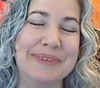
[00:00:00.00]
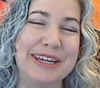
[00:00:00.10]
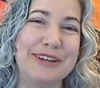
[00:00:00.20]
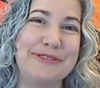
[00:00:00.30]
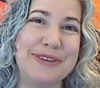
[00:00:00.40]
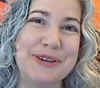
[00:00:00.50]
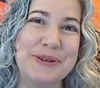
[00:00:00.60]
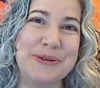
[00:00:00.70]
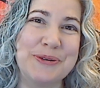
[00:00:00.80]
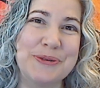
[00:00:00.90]
If
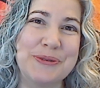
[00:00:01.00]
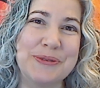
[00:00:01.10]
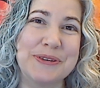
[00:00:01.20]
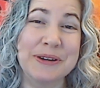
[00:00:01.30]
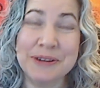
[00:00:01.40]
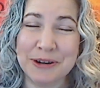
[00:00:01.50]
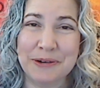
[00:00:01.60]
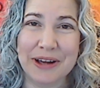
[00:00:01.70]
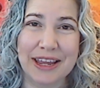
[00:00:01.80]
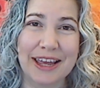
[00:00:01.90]
you don't know who
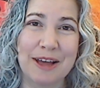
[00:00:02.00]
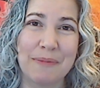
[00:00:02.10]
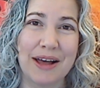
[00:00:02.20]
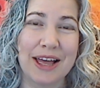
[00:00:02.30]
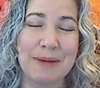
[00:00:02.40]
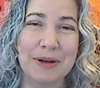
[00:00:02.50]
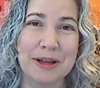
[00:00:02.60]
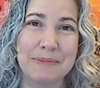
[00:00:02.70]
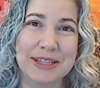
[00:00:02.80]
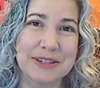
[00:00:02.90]
I am, I'm
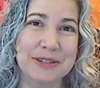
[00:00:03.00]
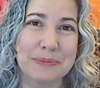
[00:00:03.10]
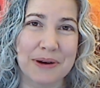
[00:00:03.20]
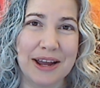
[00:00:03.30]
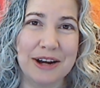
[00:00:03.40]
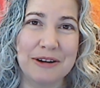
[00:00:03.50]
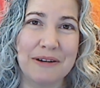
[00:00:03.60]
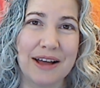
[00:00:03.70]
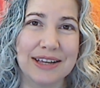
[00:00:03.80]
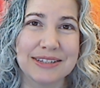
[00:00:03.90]
a mezzo-soprano.
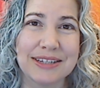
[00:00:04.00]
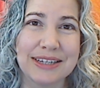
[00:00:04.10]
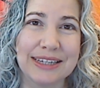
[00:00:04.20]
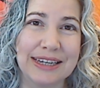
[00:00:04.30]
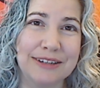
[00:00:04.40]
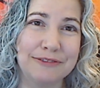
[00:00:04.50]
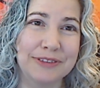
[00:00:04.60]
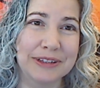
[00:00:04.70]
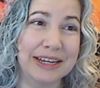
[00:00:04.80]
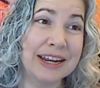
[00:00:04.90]
I sing in
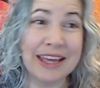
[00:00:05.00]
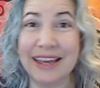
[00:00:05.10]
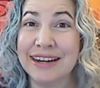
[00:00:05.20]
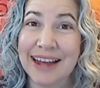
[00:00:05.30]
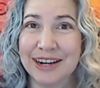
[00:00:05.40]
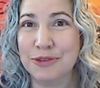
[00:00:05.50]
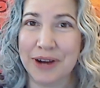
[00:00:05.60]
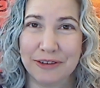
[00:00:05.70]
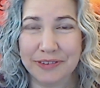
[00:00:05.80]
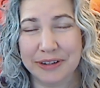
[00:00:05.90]
and
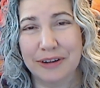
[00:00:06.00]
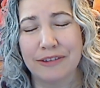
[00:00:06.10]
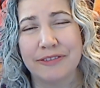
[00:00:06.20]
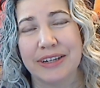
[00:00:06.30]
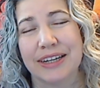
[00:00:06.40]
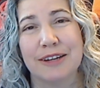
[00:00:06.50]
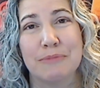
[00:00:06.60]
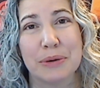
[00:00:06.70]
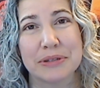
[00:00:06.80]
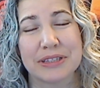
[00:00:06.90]
around Philadelphia
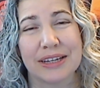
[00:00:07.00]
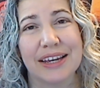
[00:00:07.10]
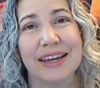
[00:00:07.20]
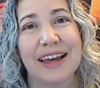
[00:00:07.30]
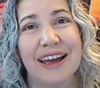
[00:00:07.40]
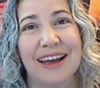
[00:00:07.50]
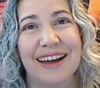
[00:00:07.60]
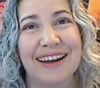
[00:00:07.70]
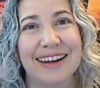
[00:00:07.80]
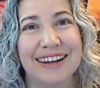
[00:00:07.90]
mostly.
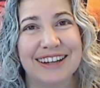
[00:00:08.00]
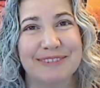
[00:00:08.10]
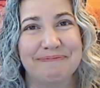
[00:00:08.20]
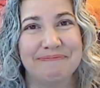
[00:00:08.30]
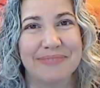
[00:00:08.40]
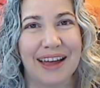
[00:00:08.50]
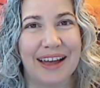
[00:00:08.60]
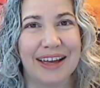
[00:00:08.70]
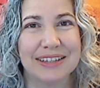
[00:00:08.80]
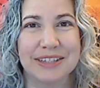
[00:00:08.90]

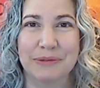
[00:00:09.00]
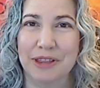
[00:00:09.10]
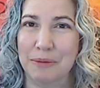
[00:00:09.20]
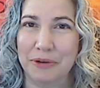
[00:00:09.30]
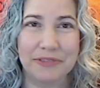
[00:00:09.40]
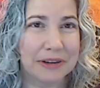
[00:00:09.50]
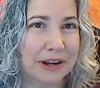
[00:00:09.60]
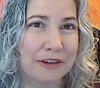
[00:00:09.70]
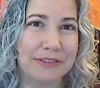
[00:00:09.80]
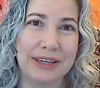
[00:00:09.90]
I sing with Opera
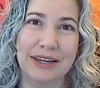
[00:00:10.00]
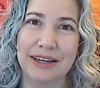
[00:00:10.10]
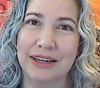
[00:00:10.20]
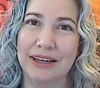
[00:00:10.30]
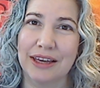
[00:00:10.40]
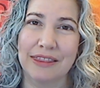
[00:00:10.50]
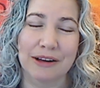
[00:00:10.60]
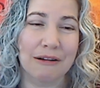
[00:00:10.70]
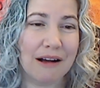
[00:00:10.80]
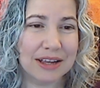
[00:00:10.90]
Philadelphia, The
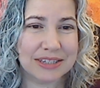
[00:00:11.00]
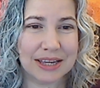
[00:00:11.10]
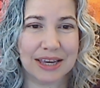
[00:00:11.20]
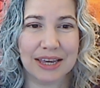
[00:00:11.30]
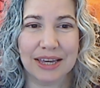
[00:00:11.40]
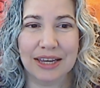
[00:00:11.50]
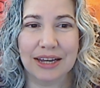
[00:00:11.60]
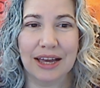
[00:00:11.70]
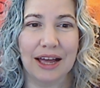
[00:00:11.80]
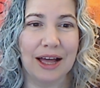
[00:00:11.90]

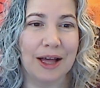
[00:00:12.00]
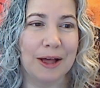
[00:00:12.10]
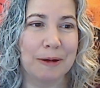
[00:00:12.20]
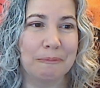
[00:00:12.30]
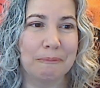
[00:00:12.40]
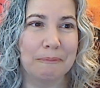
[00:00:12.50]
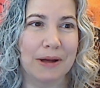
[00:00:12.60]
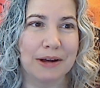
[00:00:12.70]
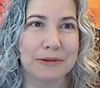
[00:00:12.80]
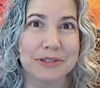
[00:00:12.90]
Crossing.
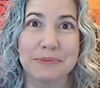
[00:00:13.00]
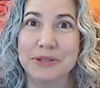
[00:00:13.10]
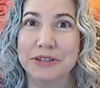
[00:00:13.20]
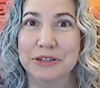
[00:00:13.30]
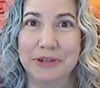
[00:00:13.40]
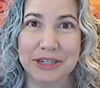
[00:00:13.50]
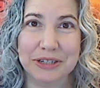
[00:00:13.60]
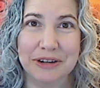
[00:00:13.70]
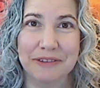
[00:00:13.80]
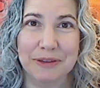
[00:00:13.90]
I was the music
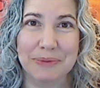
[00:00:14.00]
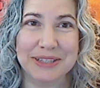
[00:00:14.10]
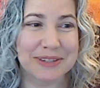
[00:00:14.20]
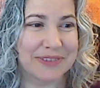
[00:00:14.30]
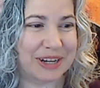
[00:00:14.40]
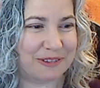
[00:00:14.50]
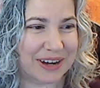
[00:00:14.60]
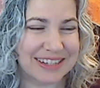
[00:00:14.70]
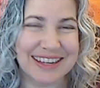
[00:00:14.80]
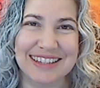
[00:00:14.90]
director of the Pennsylvania
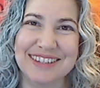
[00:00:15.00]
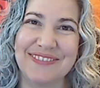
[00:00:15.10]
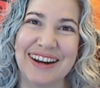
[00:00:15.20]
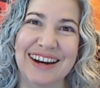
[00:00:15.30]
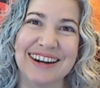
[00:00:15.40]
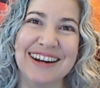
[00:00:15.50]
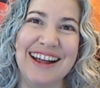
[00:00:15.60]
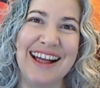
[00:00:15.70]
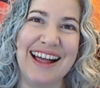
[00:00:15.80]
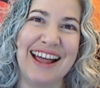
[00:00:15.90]
Renaissance Fair,
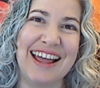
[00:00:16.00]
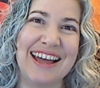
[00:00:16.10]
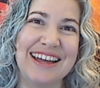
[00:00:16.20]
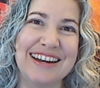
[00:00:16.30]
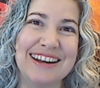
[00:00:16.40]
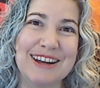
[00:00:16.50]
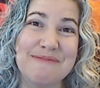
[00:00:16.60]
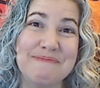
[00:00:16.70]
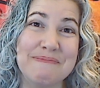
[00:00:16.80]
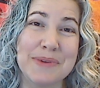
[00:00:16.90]
and
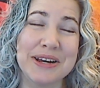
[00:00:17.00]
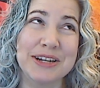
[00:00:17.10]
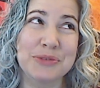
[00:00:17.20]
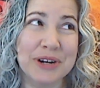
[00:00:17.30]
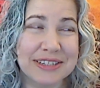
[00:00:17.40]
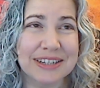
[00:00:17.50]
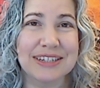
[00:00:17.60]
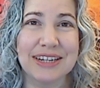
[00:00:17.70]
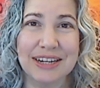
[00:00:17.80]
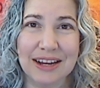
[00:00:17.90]
in
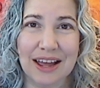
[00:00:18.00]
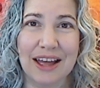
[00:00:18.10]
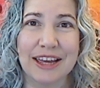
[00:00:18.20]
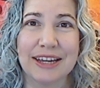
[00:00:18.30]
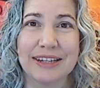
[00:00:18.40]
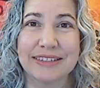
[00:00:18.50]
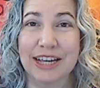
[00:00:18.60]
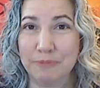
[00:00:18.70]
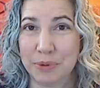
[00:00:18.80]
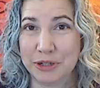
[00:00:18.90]
2016, I
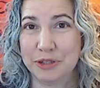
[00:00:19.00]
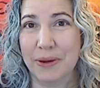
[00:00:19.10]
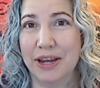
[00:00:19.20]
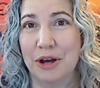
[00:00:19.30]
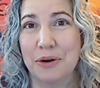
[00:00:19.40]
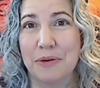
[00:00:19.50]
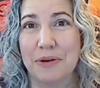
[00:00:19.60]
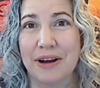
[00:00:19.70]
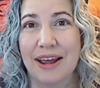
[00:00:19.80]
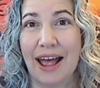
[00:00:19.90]
self-produced my
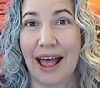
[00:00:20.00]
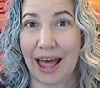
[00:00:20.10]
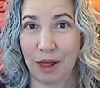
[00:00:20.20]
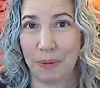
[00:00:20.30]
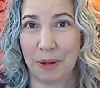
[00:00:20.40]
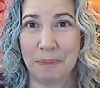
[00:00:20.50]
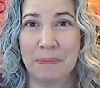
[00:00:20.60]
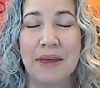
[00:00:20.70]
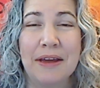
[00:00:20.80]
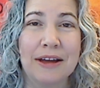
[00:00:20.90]
own album
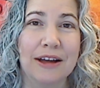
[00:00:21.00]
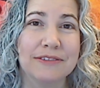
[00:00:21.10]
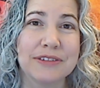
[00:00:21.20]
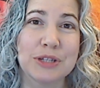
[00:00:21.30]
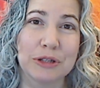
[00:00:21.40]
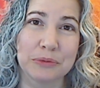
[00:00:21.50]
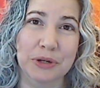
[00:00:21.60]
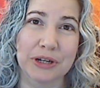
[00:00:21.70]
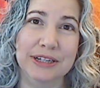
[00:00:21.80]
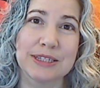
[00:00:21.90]
of solo
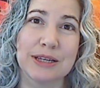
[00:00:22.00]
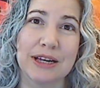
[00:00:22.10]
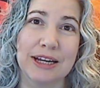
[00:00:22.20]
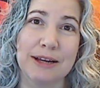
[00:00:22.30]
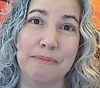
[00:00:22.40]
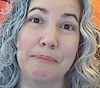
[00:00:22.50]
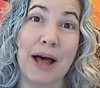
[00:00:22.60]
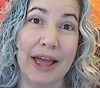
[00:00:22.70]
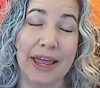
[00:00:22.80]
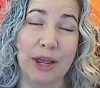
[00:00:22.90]
works
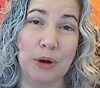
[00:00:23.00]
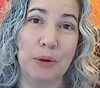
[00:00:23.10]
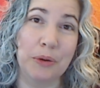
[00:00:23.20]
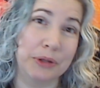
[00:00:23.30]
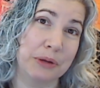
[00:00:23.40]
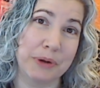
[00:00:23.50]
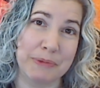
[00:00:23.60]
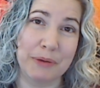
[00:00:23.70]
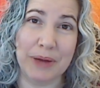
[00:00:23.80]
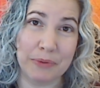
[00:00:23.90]
by
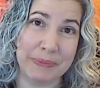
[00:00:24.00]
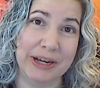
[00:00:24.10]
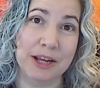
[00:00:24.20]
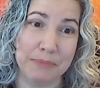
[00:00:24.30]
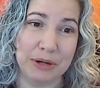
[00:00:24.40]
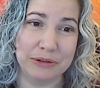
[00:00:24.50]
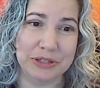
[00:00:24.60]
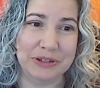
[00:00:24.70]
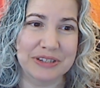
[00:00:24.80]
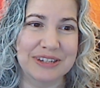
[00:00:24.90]
women
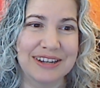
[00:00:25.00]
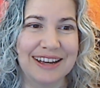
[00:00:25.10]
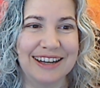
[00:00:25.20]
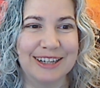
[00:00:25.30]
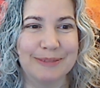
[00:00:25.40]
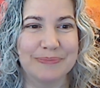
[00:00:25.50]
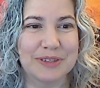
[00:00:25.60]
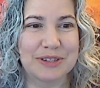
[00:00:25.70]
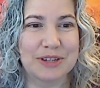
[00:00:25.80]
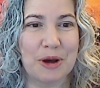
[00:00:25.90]
composers.
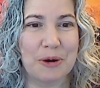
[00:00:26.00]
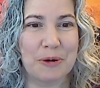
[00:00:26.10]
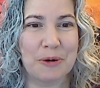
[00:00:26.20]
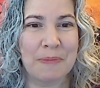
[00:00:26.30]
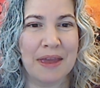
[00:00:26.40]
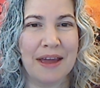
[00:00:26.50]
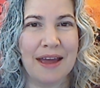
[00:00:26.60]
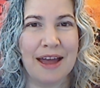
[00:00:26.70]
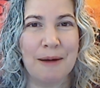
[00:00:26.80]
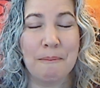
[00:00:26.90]
So
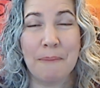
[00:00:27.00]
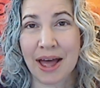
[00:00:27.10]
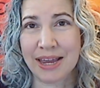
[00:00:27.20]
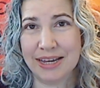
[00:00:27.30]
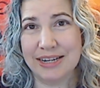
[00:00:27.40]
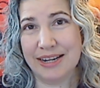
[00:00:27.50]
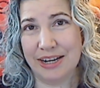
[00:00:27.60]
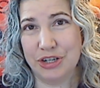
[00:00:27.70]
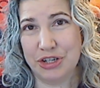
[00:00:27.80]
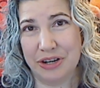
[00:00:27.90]
my
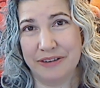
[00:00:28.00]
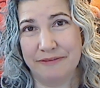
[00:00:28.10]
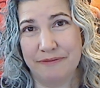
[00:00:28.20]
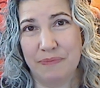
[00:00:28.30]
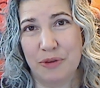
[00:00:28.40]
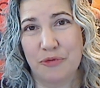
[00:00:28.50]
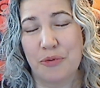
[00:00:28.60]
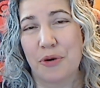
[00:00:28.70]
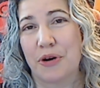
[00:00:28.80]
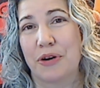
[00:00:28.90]
intention
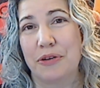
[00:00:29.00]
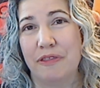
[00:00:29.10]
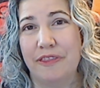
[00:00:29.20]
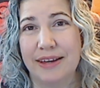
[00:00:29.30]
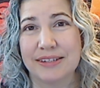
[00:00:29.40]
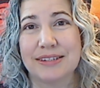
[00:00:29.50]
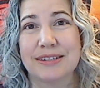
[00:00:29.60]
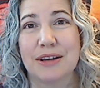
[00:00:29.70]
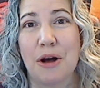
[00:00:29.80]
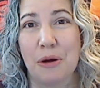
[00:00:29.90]
for
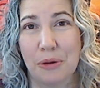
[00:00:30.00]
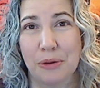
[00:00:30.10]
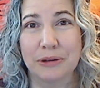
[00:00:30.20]
this whole